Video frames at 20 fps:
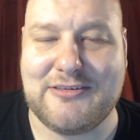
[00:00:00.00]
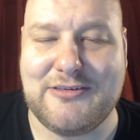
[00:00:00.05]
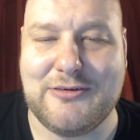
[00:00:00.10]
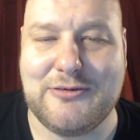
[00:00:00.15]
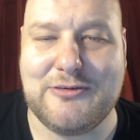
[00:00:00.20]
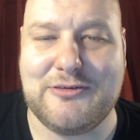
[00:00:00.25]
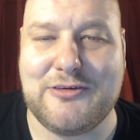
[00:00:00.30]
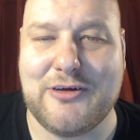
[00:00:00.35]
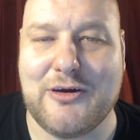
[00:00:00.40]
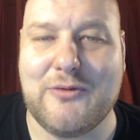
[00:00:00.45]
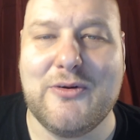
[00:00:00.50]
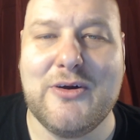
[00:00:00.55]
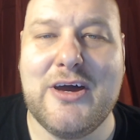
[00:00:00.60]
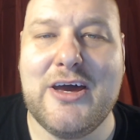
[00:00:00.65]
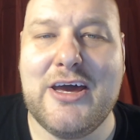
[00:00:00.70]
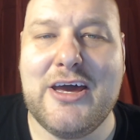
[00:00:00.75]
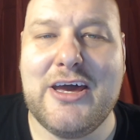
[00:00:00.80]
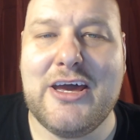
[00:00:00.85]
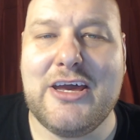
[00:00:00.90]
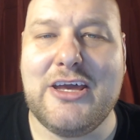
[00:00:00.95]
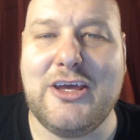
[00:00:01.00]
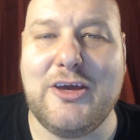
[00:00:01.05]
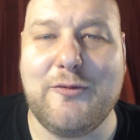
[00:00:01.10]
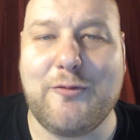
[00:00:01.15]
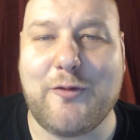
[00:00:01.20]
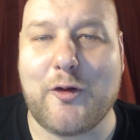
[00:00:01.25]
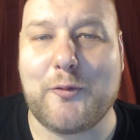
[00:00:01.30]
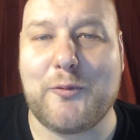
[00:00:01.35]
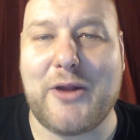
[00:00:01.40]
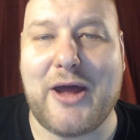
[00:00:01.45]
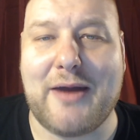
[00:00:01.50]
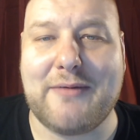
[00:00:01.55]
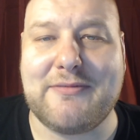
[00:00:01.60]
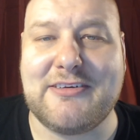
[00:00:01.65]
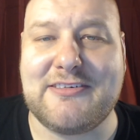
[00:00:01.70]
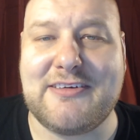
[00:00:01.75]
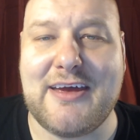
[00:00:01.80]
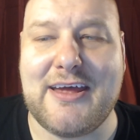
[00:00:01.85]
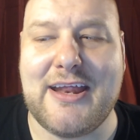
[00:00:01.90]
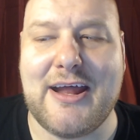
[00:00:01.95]
to. So you've heard what I have
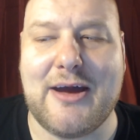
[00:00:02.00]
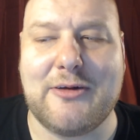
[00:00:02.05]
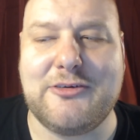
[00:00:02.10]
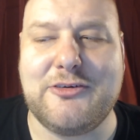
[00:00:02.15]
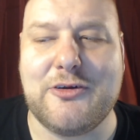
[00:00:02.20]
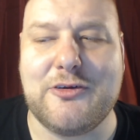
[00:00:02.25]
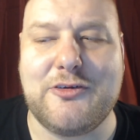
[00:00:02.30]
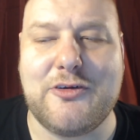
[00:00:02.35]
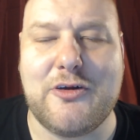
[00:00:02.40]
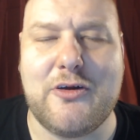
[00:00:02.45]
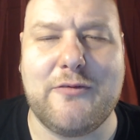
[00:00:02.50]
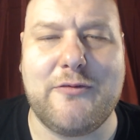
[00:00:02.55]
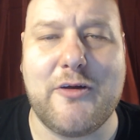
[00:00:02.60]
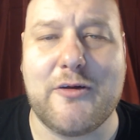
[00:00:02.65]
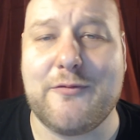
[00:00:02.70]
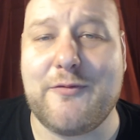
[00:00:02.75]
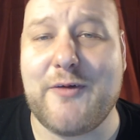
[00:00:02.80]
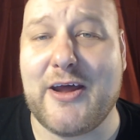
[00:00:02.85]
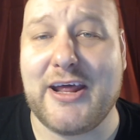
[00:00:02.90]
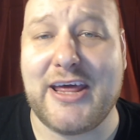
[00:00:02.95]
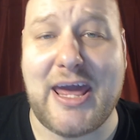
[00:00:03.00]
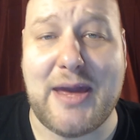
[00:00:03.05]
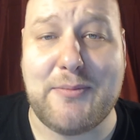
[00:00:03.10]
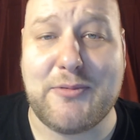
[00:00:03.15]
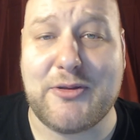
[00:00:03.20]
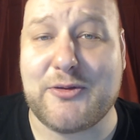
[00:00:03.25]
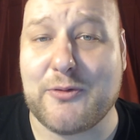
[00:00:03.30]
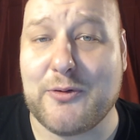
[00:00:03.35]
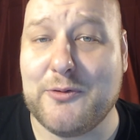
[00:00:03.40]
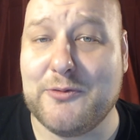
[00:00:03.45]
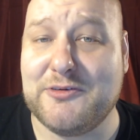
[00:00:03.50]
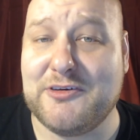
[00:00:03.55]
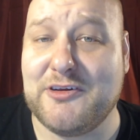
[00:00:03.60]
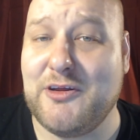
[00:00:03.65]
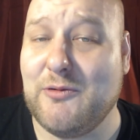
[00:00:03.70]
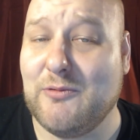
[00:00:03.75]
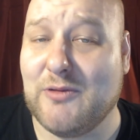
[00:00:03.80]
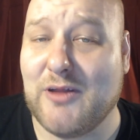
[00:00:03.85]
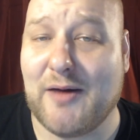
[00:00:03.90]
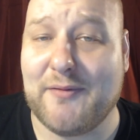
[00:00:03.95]
to say. Now it's your turn. If you're a fan of Game of Thrones
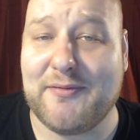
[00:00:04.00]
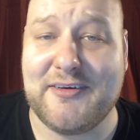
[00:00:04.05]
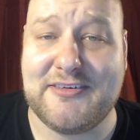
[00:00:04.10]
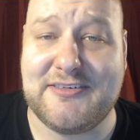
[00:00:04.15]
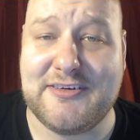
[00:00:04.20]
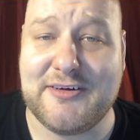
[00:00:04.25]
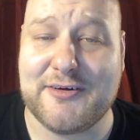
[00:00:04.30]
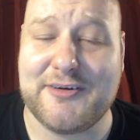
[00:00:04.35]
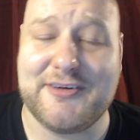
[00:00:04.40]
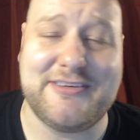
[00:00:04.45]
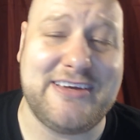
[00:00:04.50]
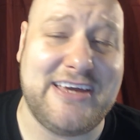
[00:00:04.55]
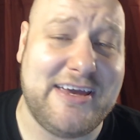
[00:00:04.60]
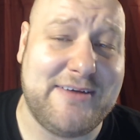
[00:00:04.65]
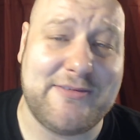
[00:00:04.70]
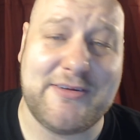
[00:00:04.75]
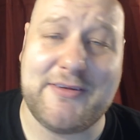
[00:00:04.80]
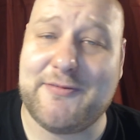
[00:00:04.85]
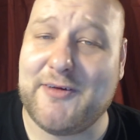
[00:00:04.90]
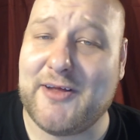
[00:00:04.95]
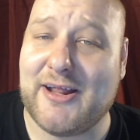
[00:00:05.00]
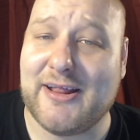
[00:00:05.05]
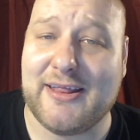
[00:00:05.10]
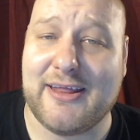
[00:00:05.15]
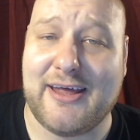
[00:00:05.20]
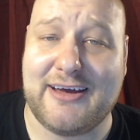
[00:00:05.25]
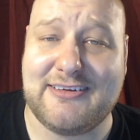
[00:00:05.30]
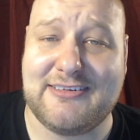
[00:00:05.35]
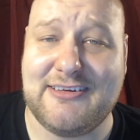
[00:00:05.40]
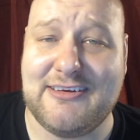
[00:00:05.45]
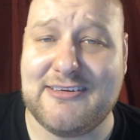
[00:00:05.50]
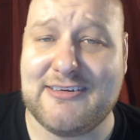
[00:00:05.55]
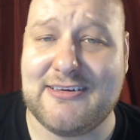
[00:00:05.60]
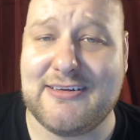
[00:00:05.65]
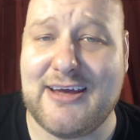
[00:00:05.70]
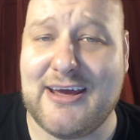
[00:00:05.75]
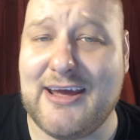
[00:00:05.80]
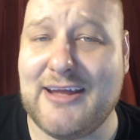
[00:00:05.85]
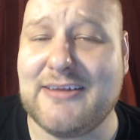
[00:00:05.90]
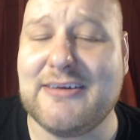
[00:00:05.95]
and you love this series, even if you didn't like
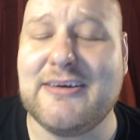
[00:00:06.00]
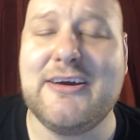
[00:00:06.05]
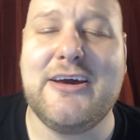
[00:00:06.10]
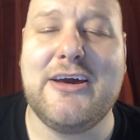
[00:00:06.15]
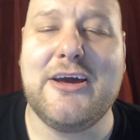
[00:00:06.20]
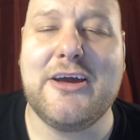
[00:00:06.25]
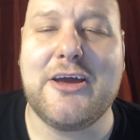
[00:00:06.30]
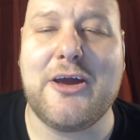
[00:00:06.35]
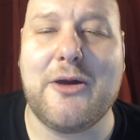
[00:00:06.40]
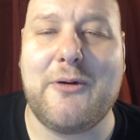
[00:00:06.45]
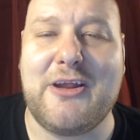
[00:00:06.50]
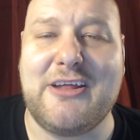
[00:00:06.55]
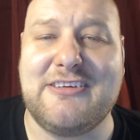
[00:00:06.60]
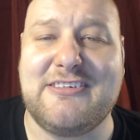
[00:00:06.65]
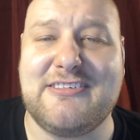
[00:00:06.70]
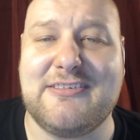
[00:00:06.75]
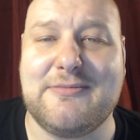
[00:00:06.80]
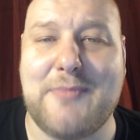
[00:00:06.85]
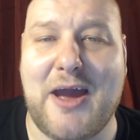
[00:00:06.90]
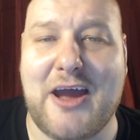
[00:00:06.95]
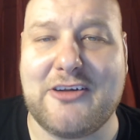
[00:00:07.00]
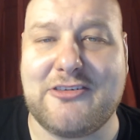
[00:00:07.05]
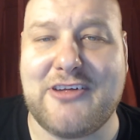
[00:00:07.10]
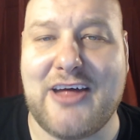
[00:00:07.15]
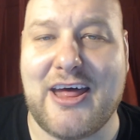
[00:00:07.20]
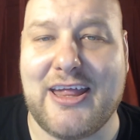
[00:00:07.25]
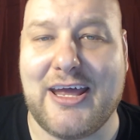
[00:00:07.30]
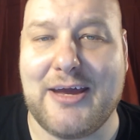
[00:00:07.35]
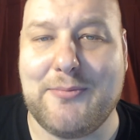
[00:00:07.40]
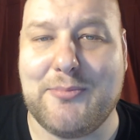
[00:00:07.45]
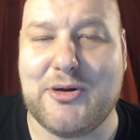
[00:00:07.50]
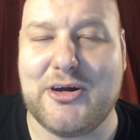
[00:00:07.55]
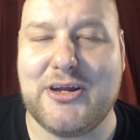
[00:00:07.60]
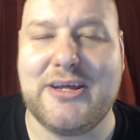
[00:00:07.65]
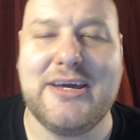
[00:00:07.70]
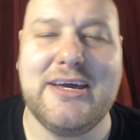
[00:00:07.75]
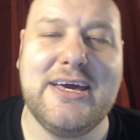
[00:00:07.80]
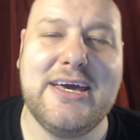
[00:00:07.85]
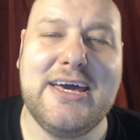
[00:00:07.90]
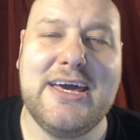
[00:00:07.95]
season 8, go ahead and smash that like
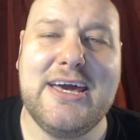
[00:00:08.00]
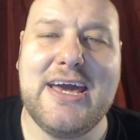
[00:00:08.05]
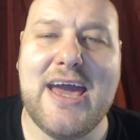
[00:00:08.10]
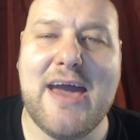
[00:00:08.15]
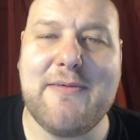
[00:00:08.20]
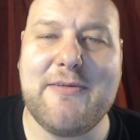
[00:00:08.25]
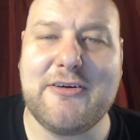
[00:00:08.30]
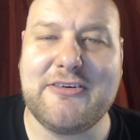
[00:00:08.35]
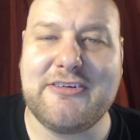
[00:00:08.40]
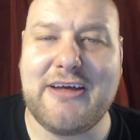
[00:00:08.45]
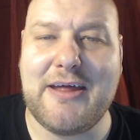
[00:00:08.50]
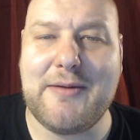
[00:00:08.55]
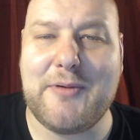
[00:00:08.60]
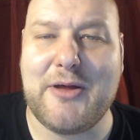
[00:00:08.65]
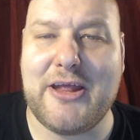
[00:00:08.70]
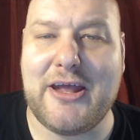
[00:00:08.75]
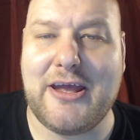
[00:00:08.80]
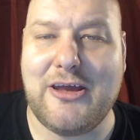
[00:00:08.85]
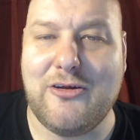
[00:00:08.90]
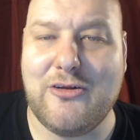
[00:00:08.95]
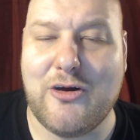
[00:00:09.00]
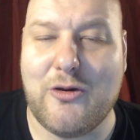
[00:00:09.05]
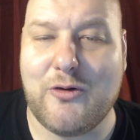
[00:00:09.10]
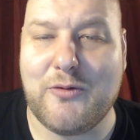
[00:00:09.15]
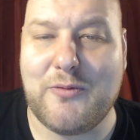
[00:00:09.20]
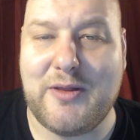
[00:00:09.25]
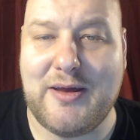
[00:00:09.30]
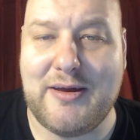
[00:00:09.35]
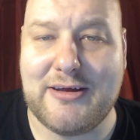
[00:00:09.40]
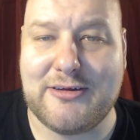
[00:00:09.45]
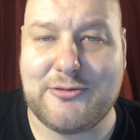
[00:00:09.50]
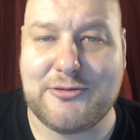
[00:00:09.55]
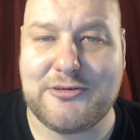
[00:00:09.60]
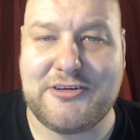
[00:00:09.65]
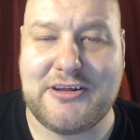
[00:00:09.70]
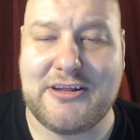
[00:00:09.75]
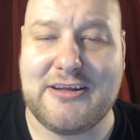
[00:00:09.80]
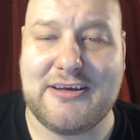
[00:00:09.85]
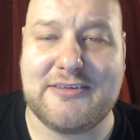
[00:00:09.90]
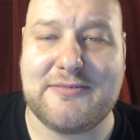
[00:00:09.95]
button. If there's anybody that you know would be
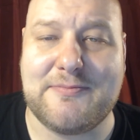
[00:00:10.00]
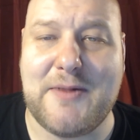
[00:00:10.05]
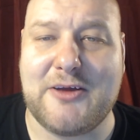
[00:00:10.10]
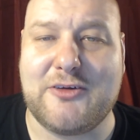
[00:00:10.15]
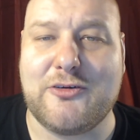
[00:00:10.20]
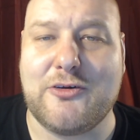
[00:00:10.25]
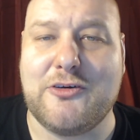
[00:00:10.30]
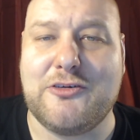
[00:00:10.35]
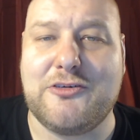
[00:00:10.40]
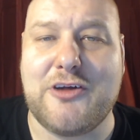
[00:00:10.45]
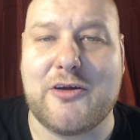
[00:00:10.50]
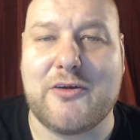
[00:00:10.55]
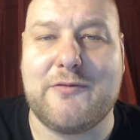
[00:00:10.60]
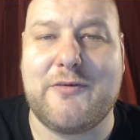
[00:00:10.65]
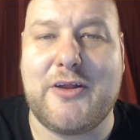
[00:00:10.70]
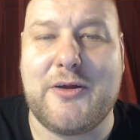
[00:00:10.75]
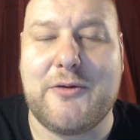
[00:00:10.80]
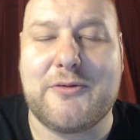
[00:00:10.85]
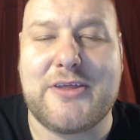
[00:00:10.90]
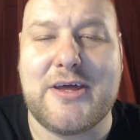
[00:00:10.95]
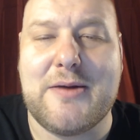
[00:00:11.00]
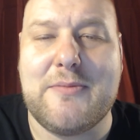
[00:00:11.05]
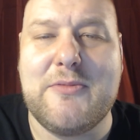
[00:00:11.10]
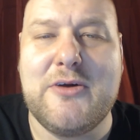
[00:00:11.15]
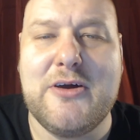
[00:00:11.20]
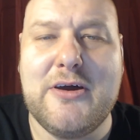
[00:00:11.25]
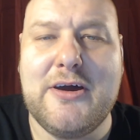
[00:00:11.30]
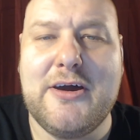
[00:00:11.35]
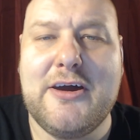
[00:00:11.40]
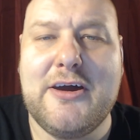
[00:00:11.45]
interested in this, make sure you share the video with them.